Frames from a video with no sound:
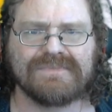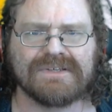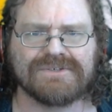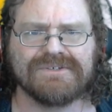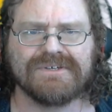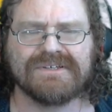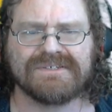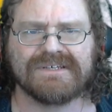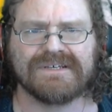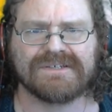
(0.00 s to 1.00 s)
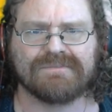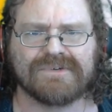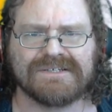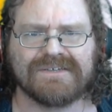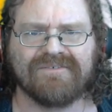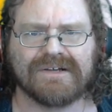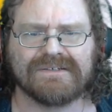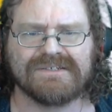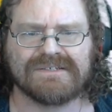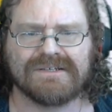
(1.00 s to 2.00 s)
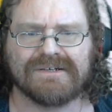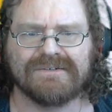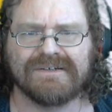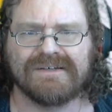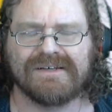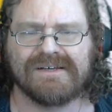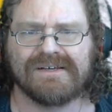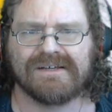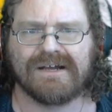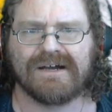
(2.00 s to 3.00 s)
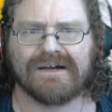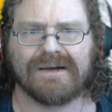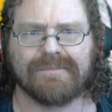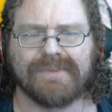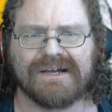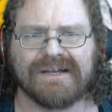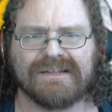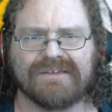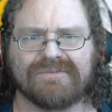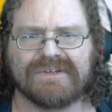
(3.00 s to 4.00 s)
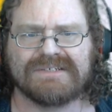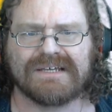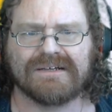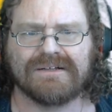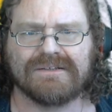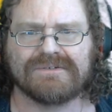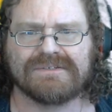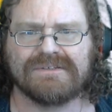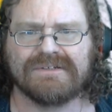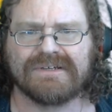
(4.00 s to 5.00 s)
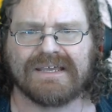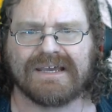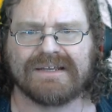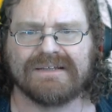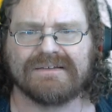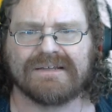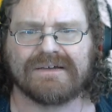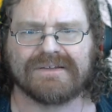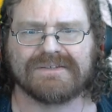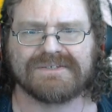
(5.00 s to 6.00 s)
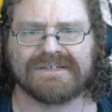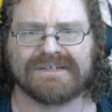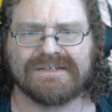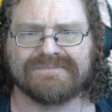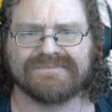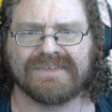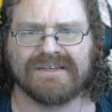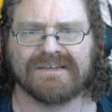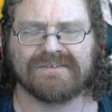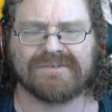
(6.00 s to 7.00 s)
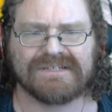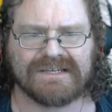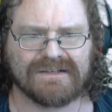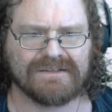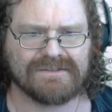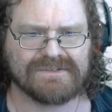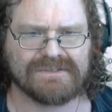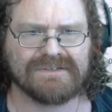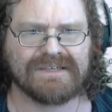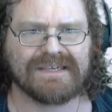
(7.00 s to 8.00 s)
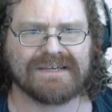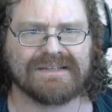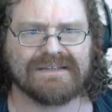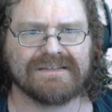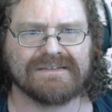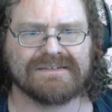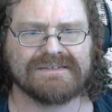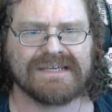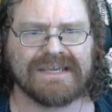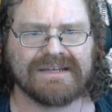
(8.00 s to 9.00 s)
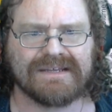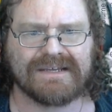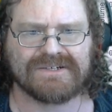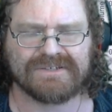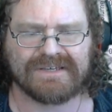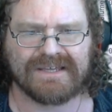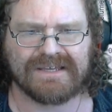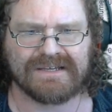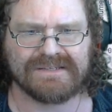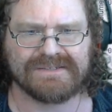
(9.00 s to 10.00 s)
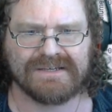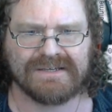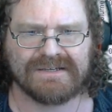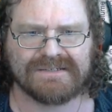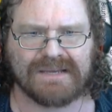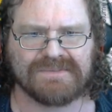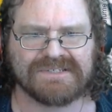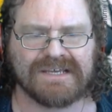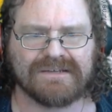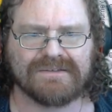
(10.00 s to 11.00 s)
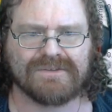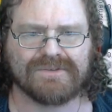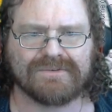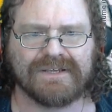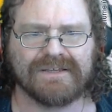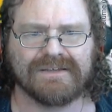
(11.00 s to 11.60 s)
So as you can see, it's compressing fairly slow, but if we take a close look at it, now that it's done, if we take a close look at it, the data actually has times 10 to the 3.